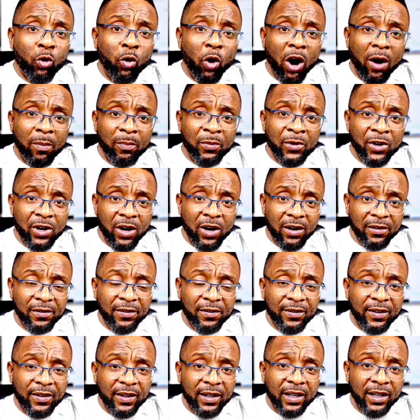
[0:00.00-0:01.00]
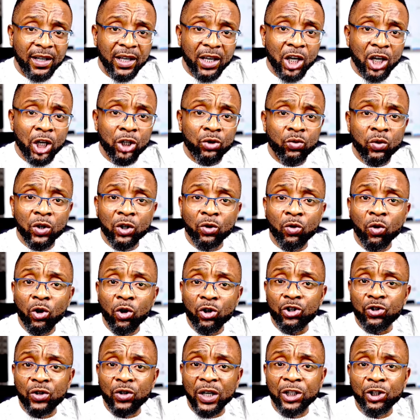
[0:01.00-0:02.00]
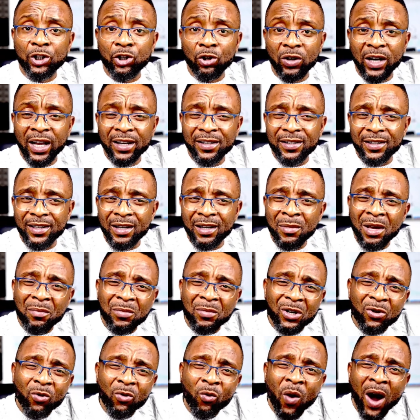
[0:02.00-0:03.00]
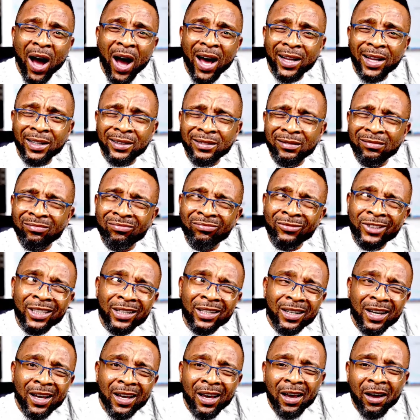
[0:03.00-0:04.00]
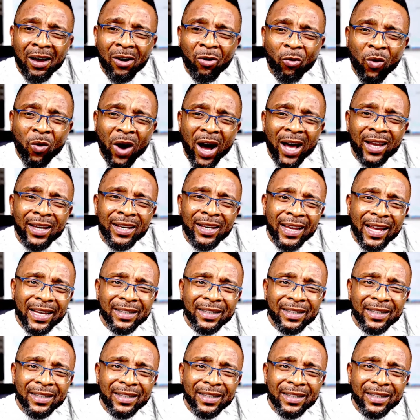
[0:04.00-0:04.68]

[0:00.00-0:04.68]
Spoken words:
up north, it will go straight to, let's say, maybe 180.